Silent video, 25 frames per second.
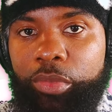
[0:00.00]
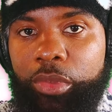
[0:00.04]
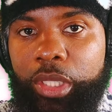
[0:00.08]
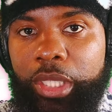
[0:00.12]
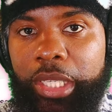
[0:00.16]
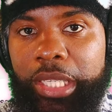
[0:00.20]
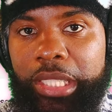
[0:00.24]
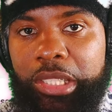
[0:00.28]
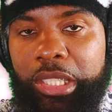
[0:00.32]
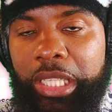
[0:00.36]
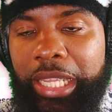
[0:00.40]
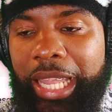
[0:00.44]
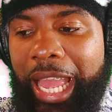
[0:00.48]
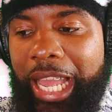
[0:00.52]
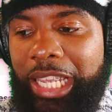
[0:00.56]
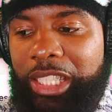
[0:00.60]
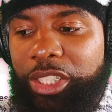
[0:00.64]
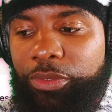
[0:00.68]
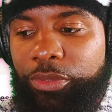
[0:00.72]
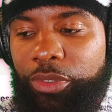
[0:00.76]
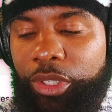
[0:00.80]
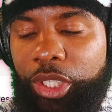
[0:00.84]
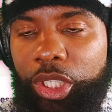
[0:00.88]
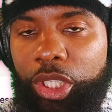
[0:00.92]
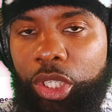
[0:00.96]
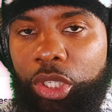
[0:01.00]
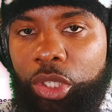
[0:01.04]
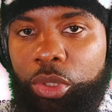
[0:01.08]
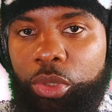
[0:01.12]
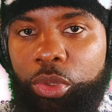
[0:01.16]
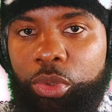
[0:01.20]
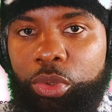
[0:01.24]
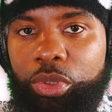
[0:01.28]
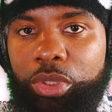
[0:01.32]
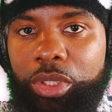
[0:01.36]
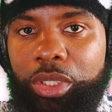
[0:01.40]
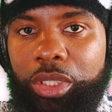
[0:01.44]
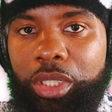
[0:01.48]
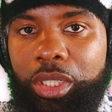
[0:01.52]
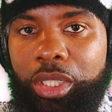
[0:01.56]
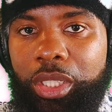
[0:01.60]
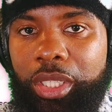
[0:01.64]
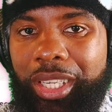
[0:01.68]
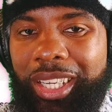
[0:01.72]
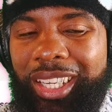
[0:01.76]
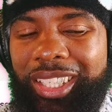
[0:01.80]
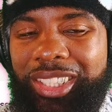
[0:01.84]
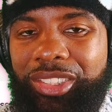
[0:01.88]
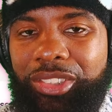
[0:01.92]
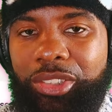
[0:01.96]
His last videos,
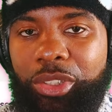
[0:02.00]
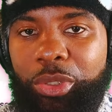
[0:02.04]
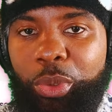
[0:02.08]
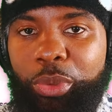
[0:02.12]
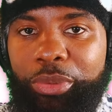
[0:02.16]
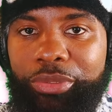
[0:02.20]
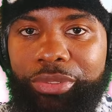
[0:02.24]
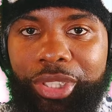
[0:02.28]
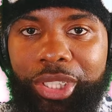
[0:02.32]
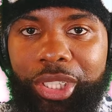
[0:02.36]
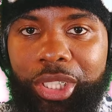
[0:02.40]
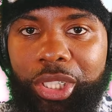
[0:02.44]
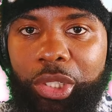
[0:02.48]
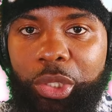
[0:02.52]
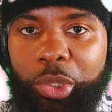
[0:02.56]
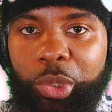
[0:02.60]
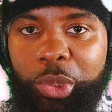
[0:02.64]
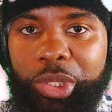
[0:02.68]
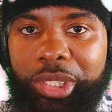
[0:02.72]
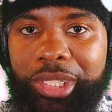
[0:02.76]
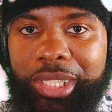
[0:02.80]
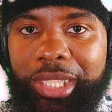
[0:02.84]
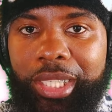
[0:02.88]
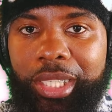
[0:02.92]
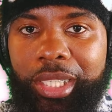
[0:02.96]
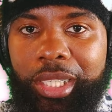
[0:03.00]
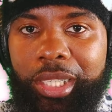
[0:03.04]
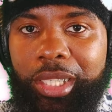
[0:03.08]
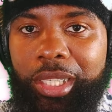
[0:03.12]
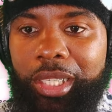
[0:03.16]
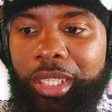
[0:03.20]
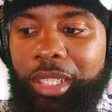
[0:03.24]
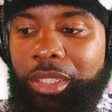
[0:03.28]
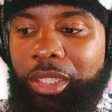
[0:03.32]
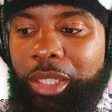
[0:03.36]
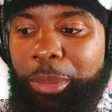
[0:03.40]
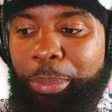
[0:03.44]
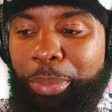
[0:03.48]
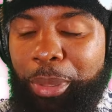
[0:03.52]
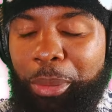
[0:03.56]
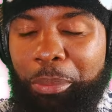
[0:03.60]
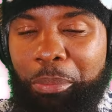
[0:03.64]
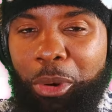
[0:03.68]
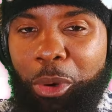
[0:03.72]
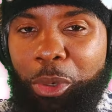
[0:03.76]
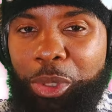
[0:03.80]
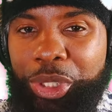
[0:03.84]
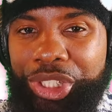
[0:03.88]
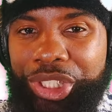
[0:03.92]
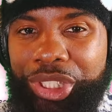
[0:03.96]
his new videos, the
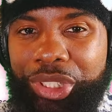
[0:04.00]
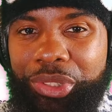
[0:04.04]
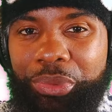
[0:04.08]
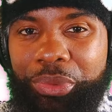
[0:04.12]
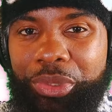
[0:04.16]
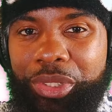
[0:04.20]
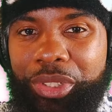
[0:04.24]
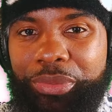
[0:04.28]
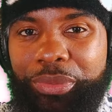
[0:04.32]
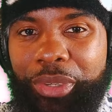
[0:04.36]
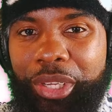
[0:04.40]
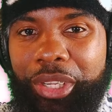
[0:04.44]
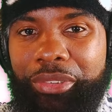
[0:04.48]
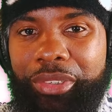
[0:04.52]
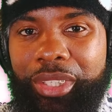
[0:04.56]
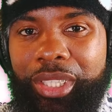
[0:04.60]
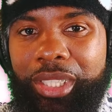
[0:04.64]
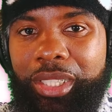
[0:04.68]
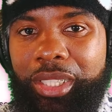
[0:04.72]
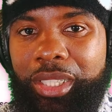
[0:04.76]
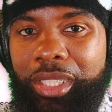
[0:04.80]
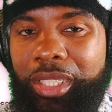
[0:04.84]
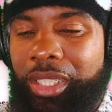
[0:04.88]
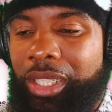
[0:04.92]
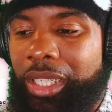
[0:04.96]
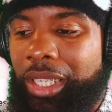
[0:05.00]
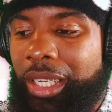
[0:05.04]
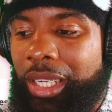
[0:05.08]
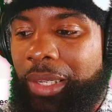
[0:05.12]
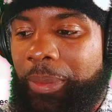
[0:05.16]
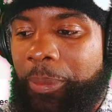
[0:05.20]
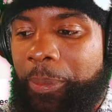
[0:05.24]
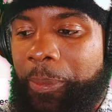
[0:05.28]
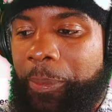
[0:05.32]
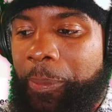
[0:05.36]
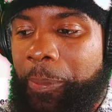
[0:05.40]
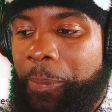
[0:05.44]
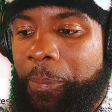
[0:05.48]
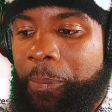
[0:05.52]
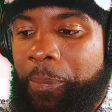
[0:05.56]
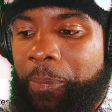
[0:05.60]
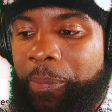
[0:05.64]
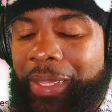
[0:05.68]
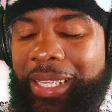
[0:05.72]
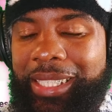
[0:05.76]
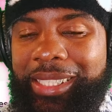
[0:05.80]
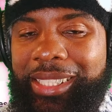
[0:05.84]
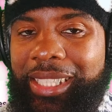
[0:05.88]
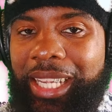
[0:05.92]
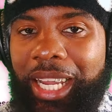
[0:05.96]
promotion was very,
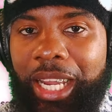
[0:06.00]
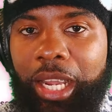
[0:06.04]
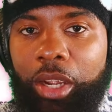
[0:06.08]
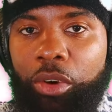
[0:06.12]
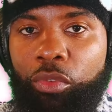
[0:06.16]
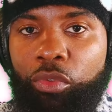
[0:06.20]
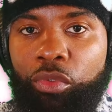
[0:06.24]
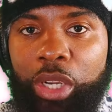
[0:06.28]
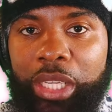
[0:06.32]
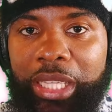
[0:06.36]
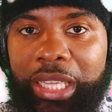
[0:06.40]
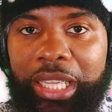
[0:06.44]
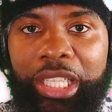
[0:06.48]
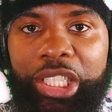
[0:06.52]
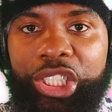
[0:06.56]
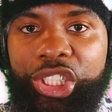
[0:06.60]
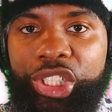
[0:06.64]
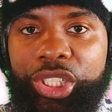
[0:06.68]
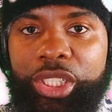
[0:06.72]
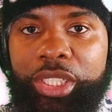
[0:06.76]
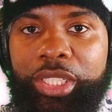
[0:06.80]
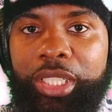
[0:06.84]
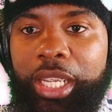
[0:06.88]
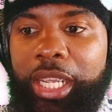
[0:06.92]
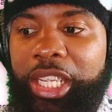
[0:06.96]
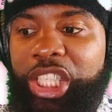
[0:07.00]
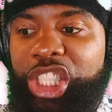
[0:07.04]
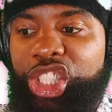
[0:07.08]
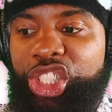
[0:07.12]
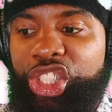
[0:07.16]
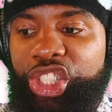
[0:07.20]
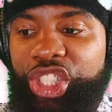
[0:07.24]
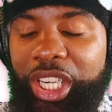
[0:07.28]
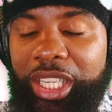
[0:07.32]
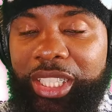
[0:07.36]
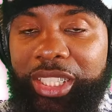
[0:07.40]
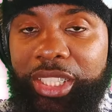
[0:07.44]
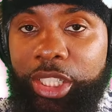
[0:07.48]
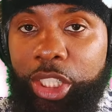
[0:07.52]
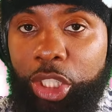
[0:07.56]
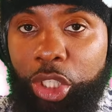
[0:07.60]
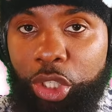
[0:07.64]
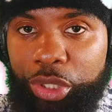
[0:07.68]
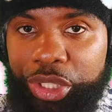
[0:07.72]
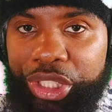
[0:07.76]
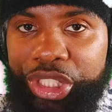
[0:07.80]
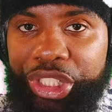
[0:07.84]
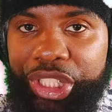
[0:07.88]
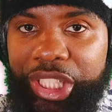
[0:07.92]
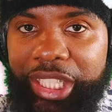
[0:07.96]
it's not religion, it's just
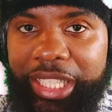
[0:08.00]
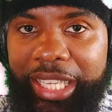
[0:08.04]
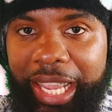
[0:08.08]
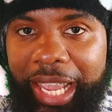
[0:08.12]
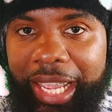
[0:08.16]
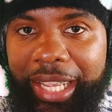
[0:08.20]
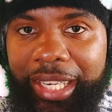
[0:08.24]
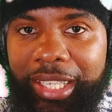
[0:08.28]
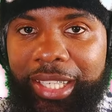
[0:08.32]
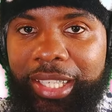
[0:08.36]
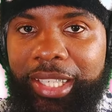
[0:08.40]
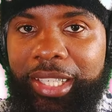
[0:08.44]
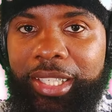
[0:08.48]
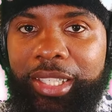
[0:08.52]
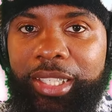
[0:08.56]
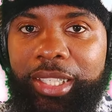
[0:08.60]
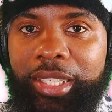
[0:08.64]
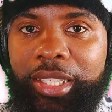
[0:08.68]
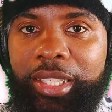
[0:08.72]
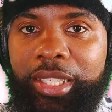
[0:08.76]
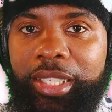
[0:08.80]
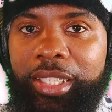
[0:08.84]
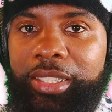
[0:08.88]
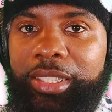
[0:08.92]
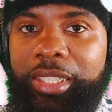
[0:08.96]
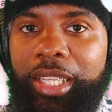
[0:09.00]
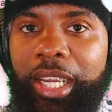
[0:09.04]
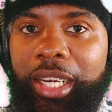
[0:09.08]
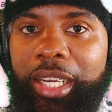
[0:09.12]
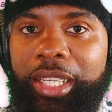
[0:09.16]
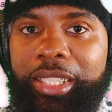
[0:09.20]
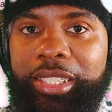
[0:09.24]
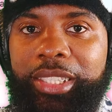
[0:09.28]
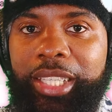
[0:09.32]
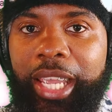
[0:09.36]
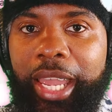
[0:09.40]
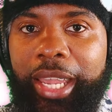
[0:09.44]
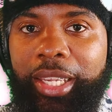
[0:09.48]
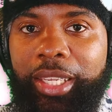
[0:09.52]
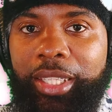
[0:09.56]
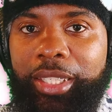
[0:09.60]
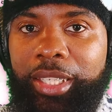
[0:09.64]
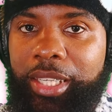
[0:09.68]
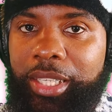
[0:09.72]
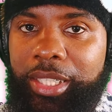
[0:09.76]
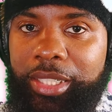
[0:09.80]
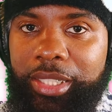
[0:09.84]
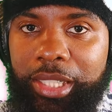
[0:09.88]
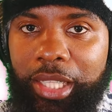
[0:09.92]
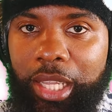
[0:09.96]
Christianity. He's not attacking
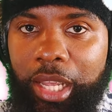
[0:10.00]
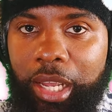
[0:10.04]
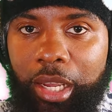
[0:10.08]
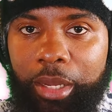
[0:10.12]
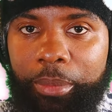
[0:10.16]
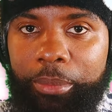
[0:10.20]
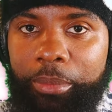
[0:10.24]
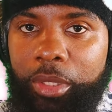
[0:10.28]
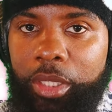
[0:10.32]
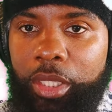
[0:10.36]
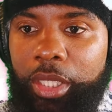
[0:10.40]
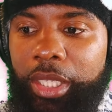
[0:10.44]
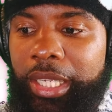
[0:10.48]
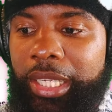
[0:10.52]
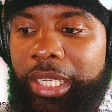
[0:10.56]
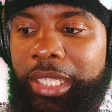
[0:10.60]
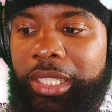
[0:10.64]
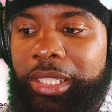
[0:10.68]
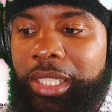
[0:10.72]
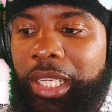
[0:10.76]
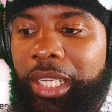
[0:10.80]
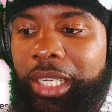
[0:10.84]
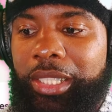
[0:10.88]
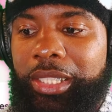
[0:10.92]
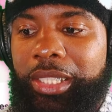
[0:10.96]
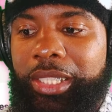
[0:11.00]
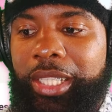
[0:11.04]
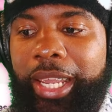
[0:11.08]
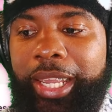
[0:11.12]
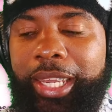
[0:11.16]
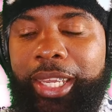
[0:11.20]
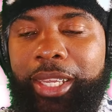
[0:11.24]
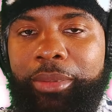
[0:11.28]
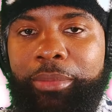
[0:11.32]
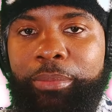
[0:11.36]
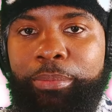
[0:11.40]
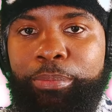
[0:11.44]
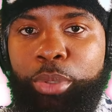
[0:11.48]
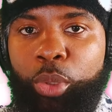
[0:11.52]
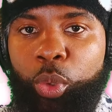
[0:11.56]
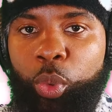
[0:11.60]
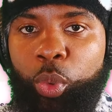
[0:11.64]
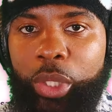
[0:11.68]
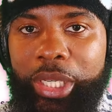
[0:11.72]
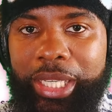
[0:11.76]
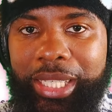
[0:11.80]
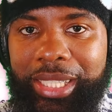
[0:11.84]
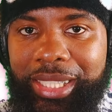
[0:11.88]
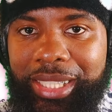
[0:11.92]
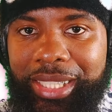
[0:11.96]
Islam, he's not attacking
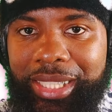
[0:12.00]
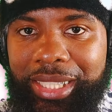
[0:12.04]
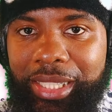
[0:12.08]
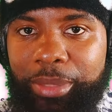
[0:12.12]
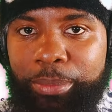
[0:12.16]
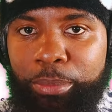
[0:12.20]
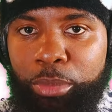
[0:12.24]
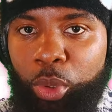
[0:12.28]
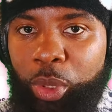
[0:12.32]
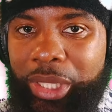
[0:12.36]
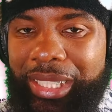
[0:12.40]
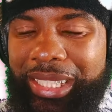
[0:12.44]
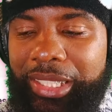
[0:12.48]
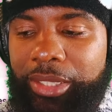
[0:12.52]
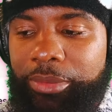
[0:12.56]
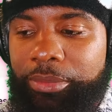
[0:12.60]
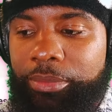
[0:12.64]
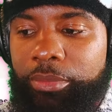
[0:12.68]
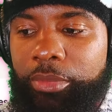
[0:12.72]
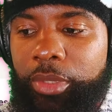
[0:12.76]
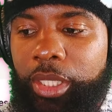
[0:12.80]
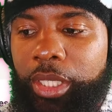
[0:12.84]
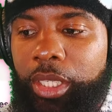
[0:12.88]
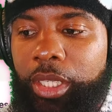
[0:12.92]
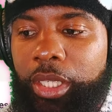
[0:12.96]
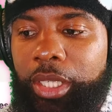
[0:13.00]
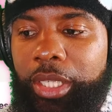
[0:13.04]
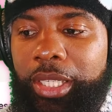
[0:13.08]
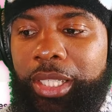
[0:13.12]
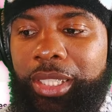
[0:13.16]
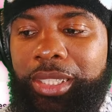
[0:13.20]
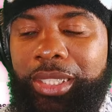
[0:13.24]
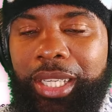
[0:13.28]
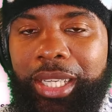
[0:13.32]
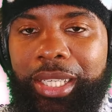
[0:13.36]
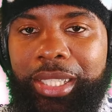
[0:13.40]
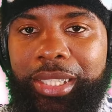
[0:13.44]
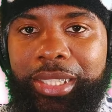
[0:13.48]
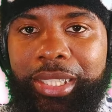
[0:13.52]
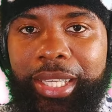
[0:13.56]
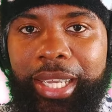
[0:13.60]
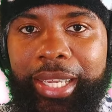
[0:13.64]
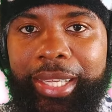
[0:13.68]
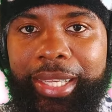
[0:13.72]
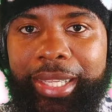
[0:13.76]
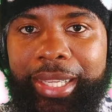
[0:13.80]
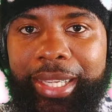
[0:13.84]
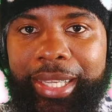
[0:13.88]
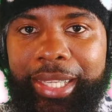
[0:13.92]
Buddhism, he's not attacking